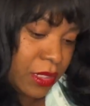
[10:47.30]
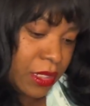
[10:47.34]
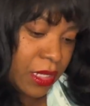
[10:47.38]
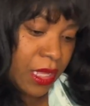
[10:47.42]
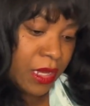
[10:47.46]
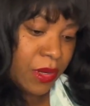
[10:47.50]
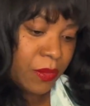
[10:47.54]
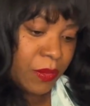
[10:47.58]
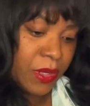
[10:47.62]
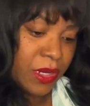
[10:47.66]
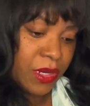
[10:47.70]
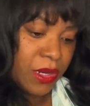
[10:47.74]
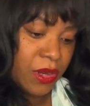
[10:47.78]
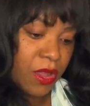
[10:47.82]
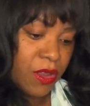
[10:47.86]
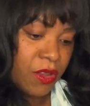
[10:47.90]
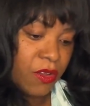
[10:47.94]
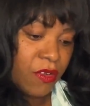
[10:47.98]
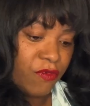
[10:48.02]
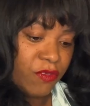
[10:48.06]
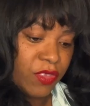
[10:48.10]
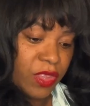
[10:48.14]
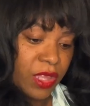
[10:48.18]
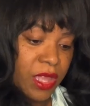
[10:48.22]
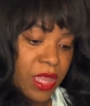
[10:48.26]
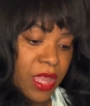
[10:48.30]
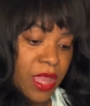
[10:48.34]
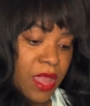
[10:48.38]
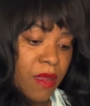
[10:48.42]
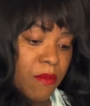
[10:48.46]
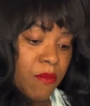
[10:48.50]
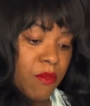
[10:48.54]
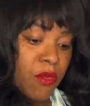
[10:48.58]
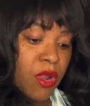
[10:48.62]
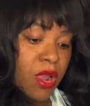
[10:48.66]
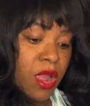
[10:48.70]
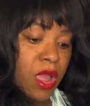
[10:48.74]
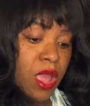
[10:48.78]
don't want to knock over the
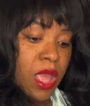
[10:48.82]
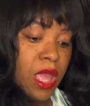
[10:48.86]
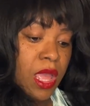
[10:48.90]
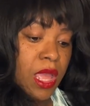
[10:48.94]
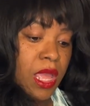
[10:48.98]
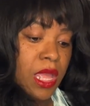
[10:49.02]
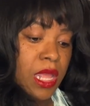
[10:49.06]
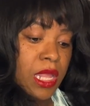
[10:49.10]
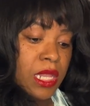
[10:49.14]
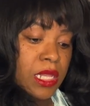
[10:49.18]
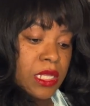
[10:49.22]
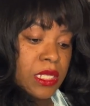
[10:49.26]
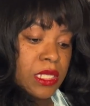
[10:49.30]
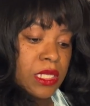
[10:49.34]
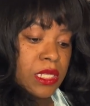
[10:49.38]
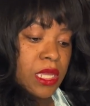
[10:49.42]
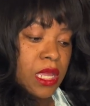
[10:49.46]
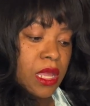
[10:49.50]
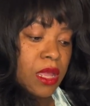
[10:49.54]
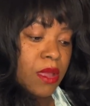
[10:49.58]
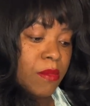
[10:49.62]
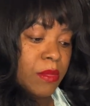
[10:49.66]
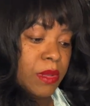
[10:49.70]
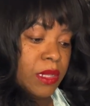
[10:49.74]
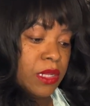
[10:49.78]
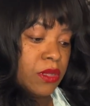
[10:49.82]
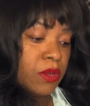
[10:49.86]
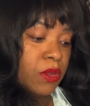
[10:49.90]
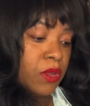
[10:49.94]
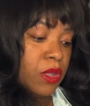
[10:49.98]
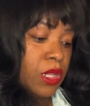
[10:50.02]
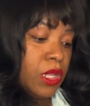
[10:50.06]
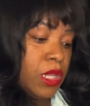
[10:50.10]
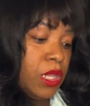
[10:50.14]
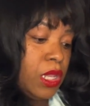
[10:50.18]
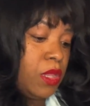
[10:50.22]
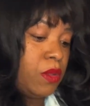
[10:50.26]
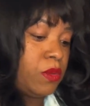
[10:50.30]
camera. Let's come a little
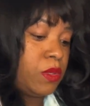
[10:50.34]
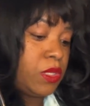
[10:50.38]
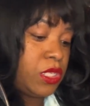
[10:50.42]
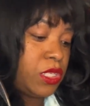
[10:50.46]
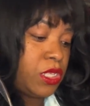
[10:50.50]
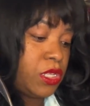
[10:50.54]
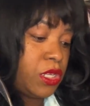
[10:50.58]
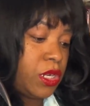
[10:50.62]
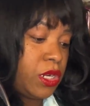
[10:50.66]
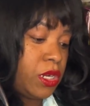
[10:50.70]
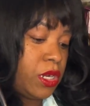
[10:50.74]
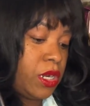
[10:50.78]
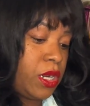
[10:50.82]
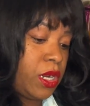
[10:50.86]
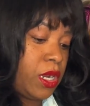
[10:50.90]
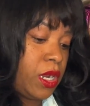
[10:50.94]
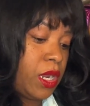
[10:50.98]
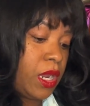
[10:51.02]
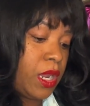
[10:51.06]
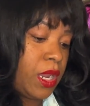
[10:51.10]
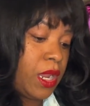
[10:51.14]
closer.